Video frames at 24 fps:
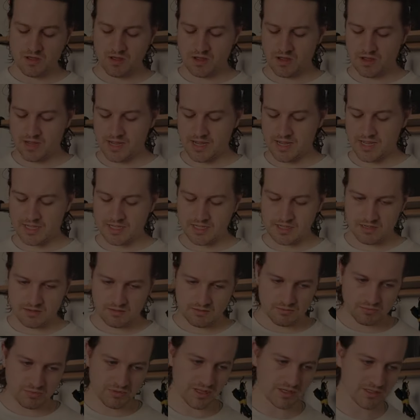I
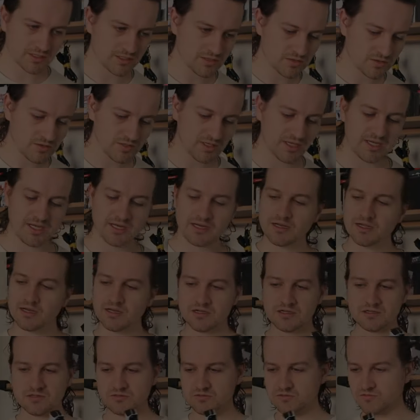plugged it all in,
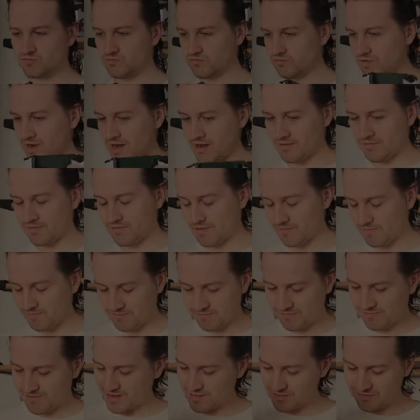
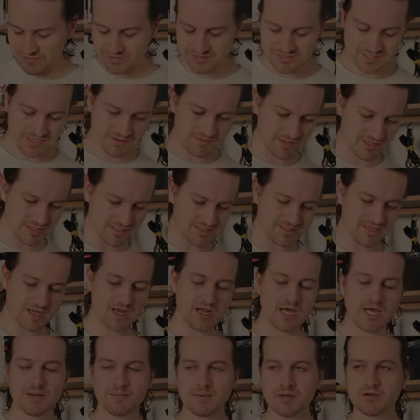ran through some of the
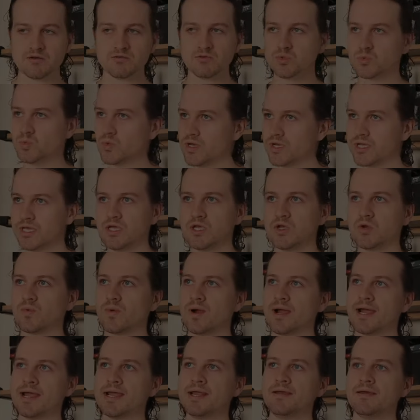setup, and it was working
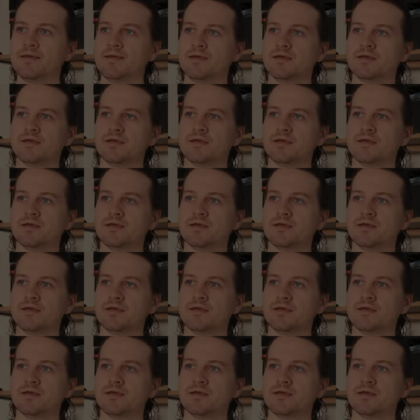great.